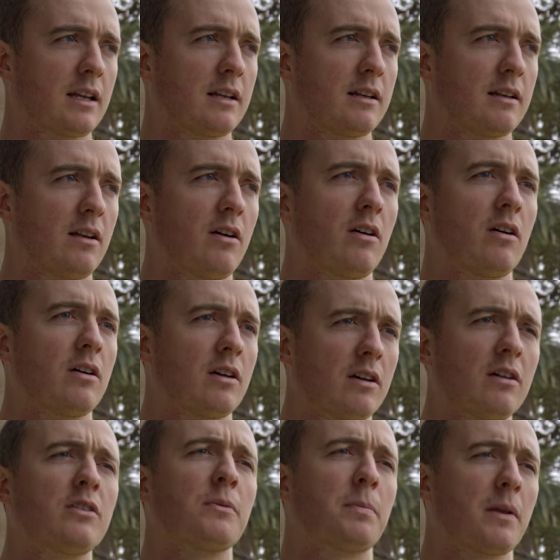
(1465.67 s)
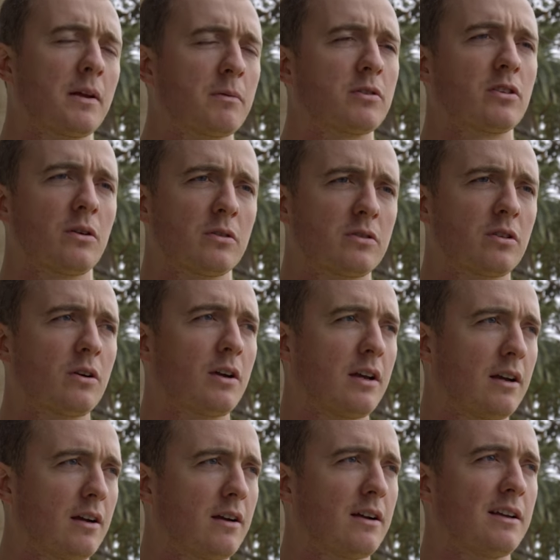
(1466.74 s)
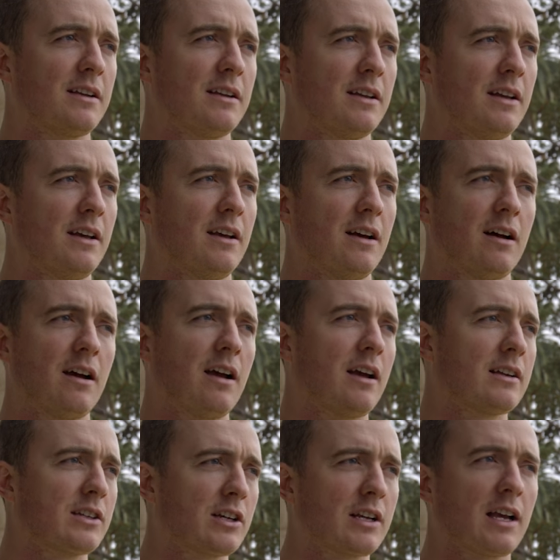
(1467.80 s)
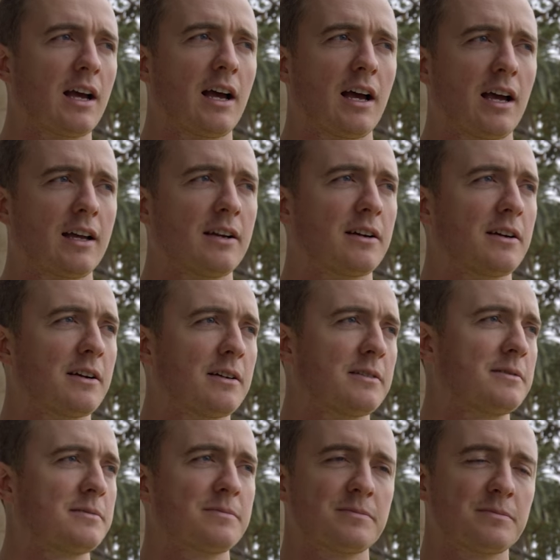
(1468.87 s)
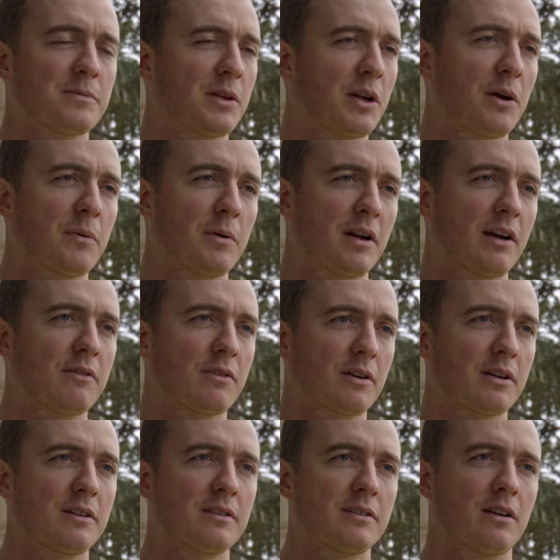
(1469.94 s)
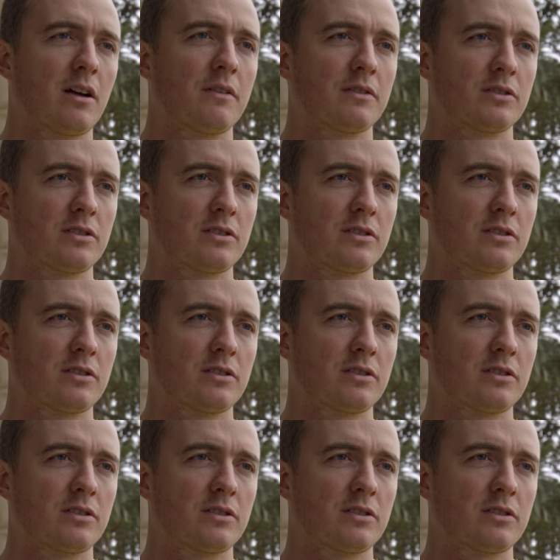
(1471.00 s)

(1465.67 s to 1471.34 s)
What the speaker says: And, oh, you know, you played with so-and-so here and, oh yeah, a good guy or, you know, whatever, and all of